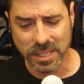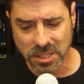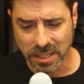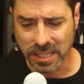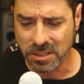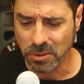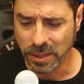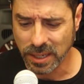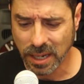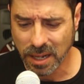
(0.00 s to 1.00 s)
I should link to
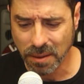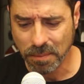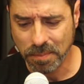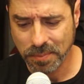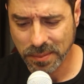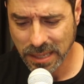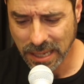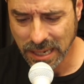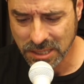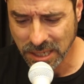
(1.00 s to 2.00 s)
it,
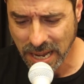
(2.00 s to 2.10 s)
and I should